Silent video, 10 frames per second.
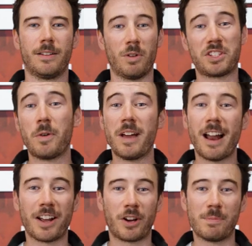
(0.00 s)
What's going
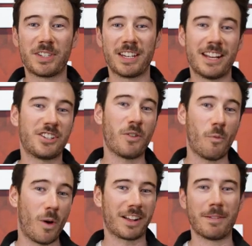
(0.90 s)
on, Crimson Nation,
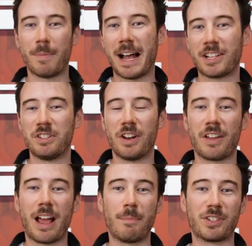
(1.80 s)
and welcome back to
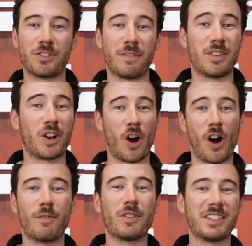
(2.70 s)
another episode of your
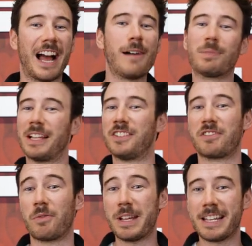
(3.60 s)
Harvard Top Plays
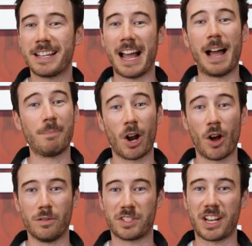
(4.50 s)
of the Week. I'm your
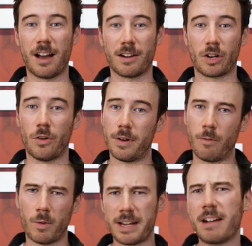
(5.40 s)
host, Connor Coyne,
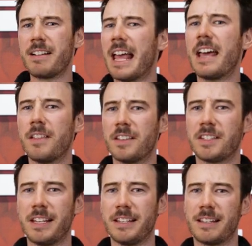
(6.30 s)
and we're nearing the end of the
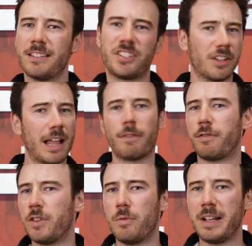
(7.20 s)
season. Still have a
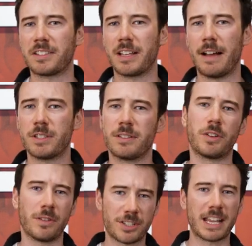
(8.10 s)
few weeks left,
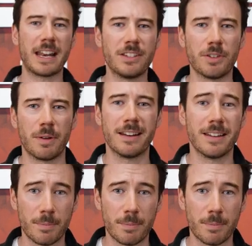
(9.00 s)
so let's get into it.